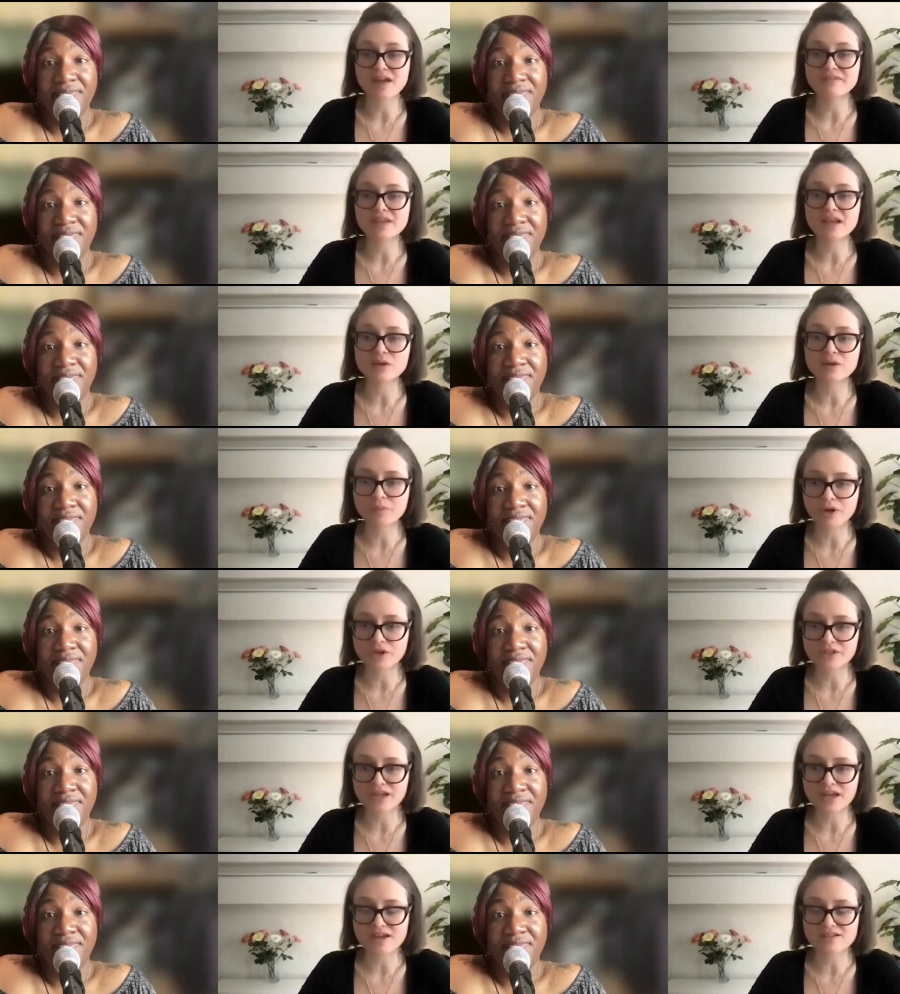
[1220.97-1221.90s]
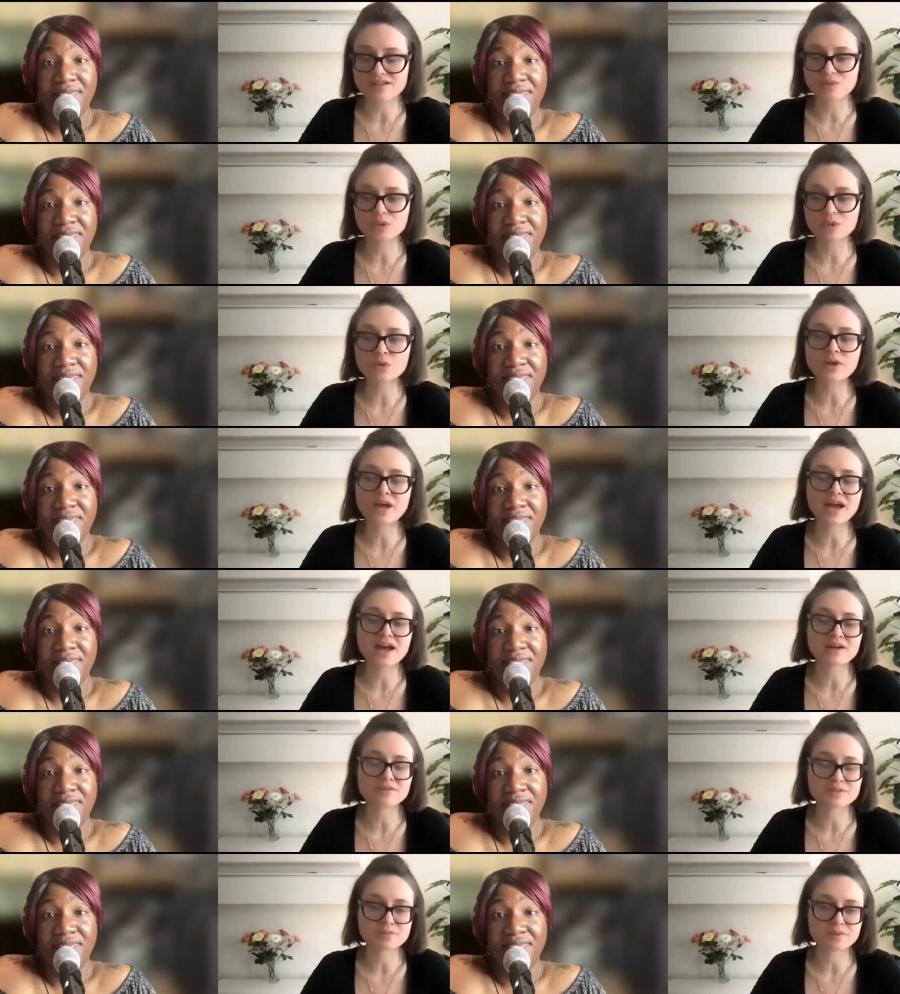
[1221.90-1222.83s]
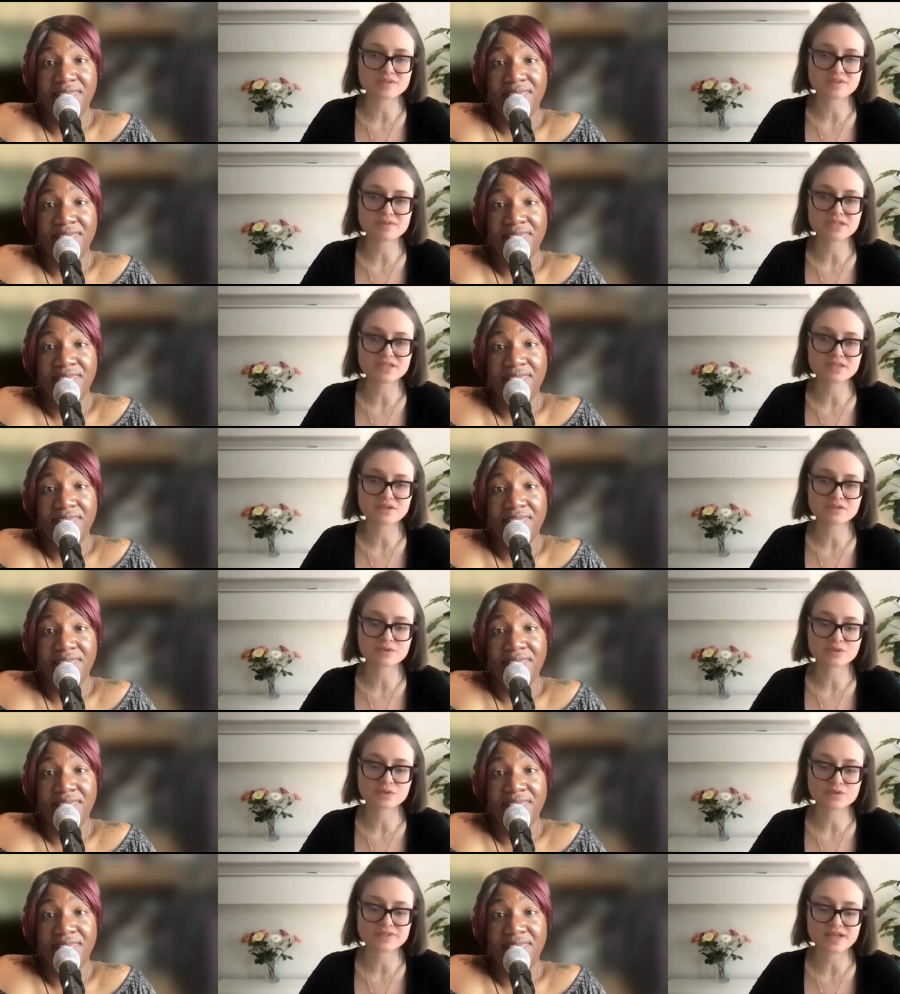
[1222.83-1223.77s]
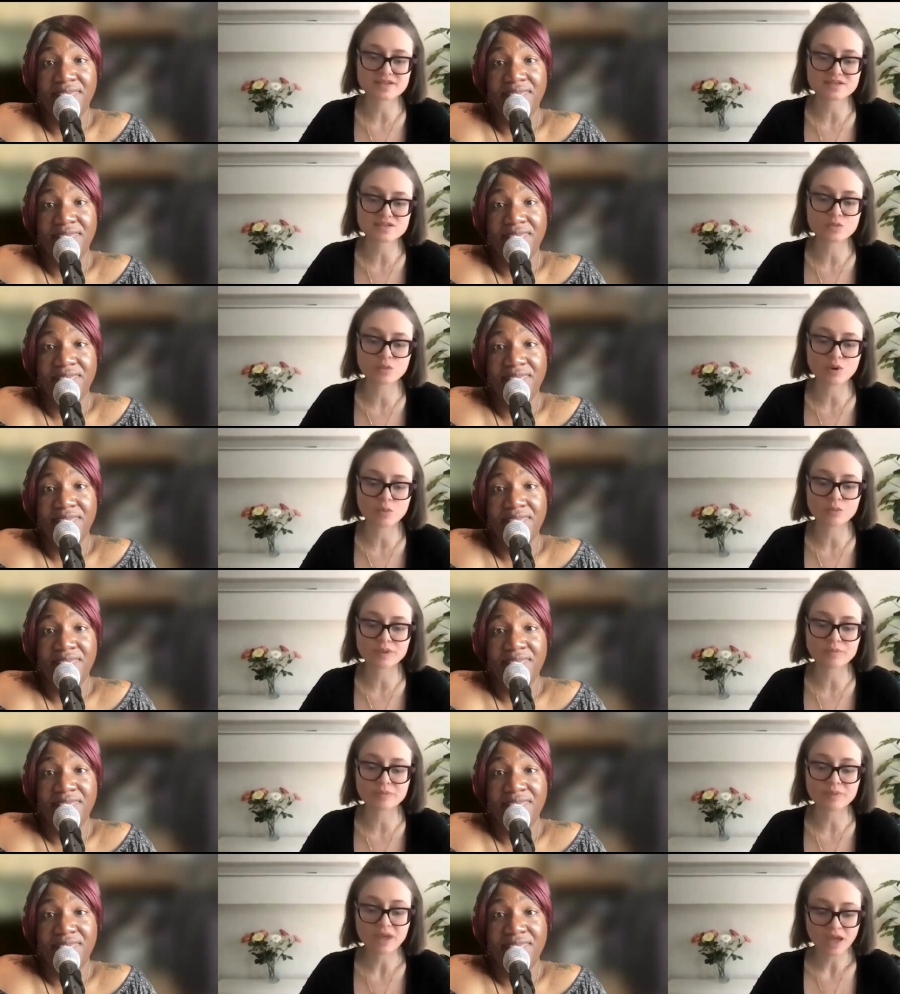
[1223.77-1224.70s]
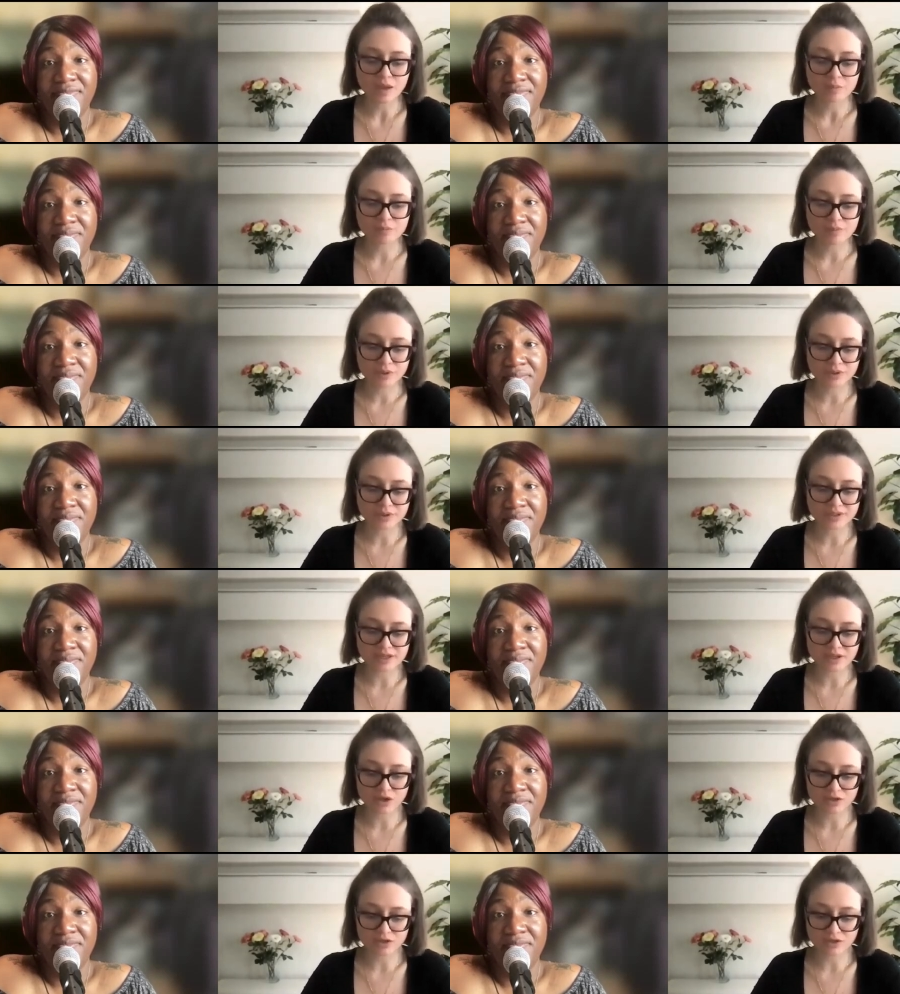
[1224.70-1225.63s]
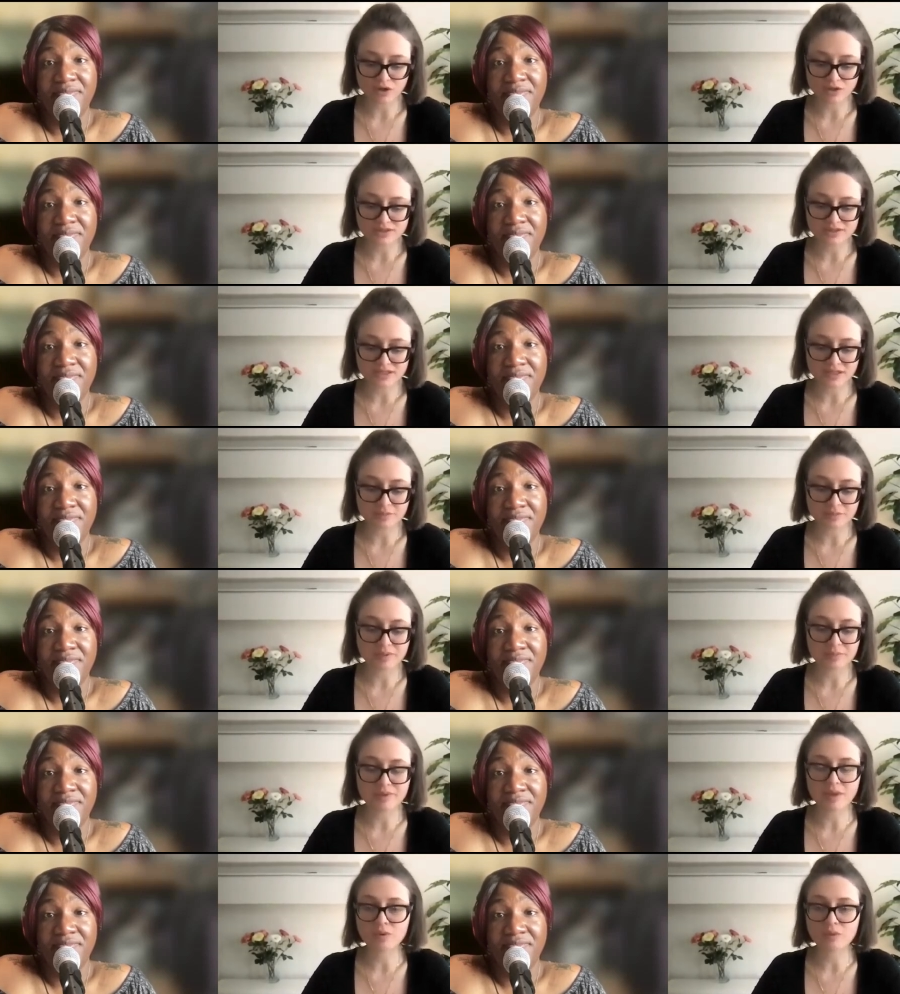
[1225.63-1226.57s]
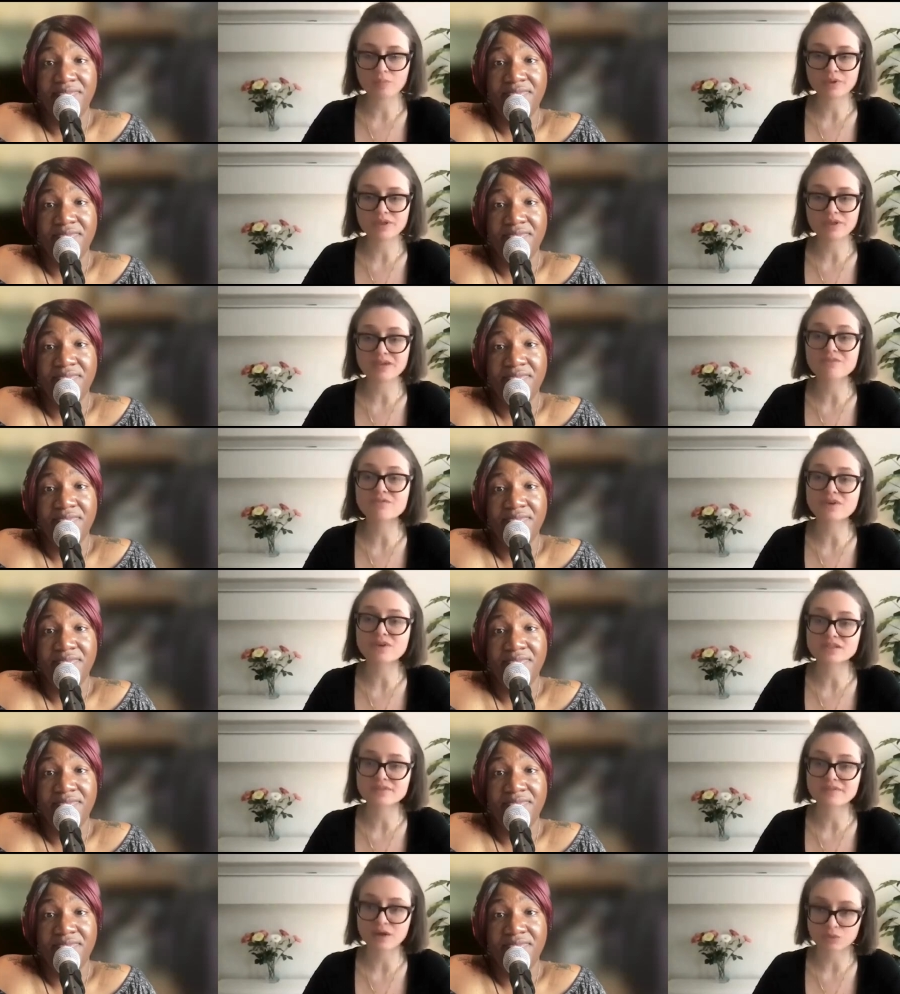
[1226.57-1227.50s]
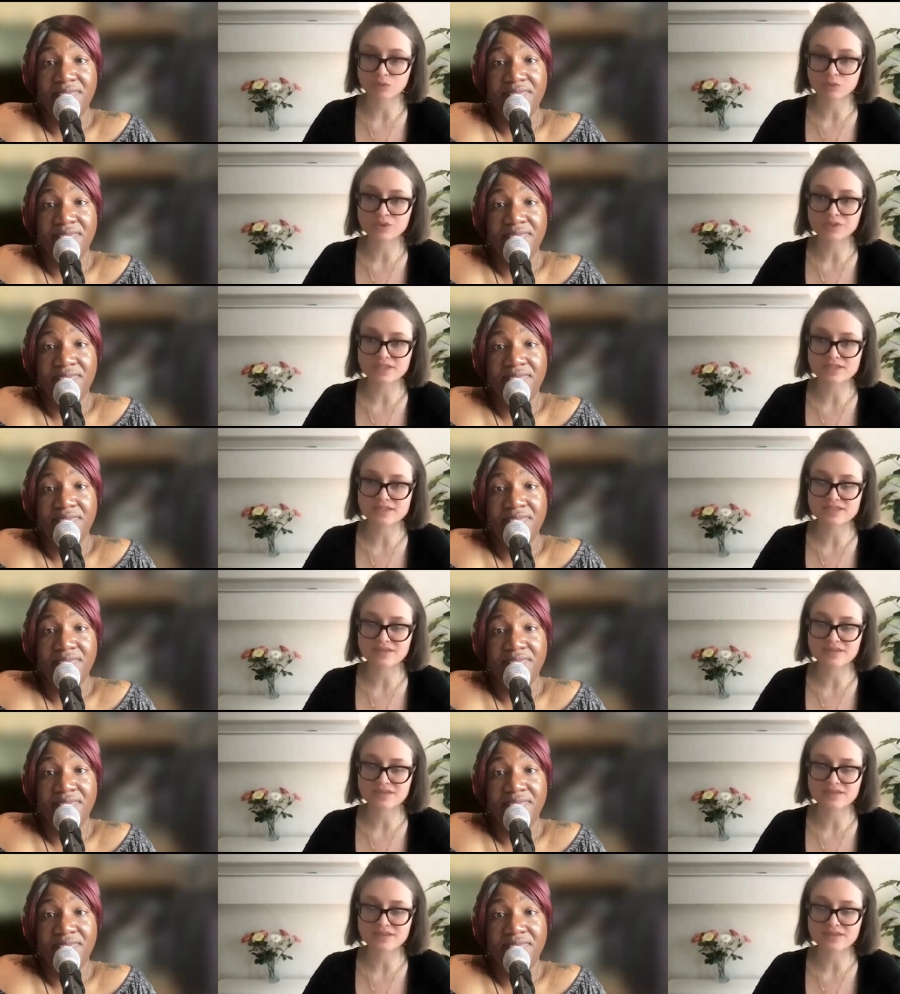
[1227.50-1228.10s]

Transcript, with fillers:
Speaker 1: have their little podcast, we all have responsibility, of course, as to what we put, like the content and the people that we put in front of our audience.